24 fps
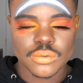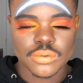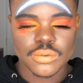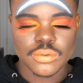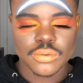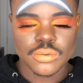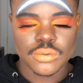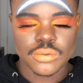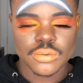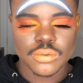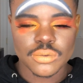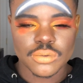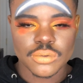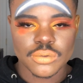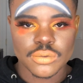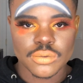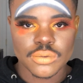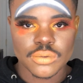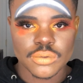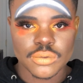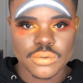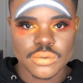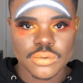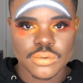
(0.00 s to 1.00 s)
guys again for
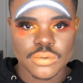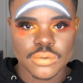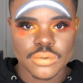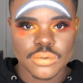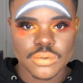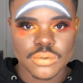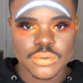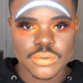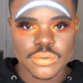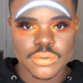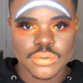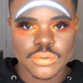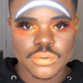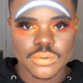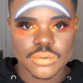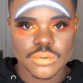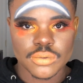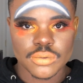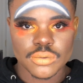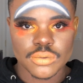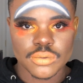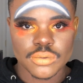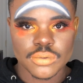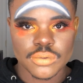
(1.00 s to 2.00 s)
tuning in,
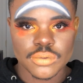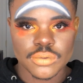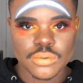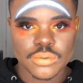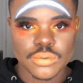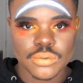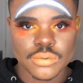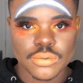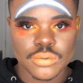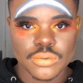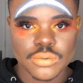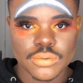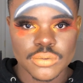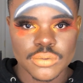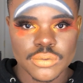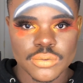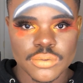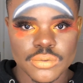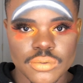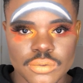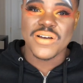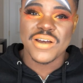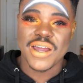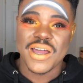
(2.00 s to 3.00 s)
but this is all I have
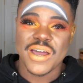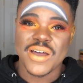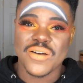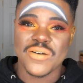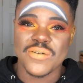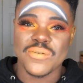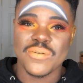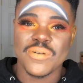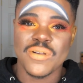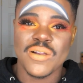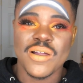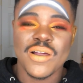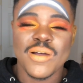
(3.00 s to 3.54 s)
for now.